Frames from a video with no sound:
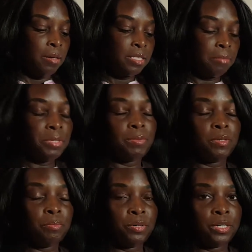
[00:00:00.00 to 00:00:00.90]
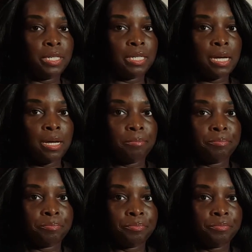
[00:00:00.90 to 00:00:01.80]
Some people put
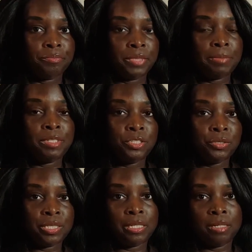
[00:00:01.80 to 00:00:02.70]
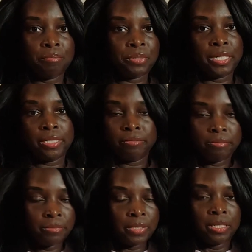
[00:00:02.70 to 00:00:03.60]
lemon juice in it, but